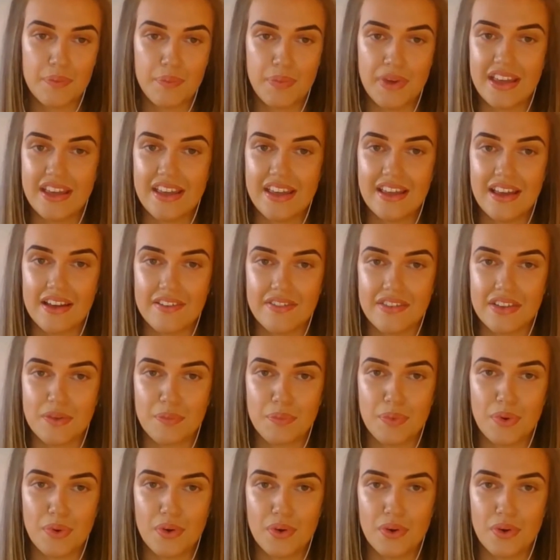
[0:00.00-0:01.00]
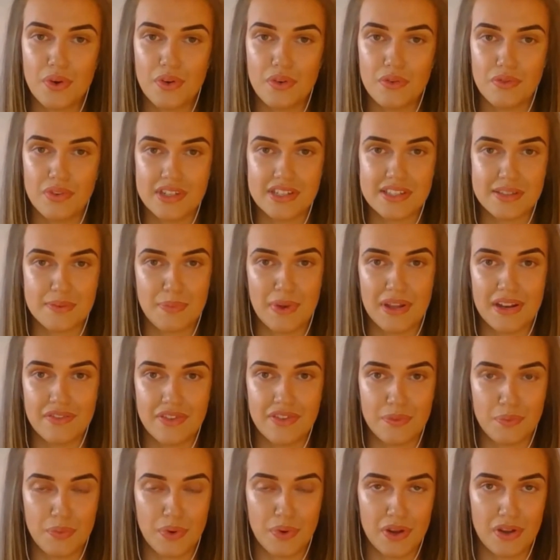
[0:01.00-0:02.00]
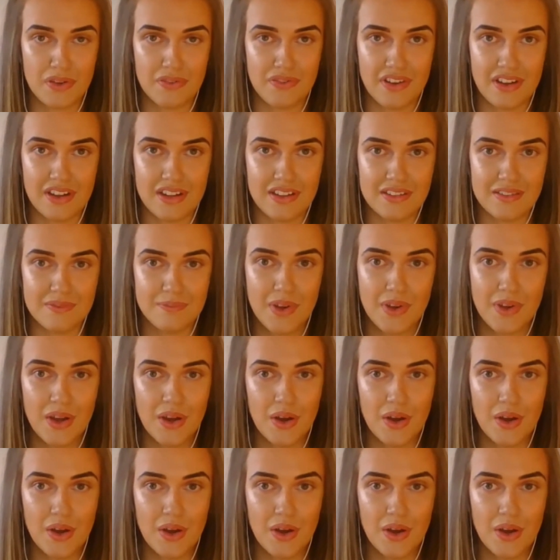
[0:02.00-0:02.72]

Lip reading: B, having a poor risk-benefit profile,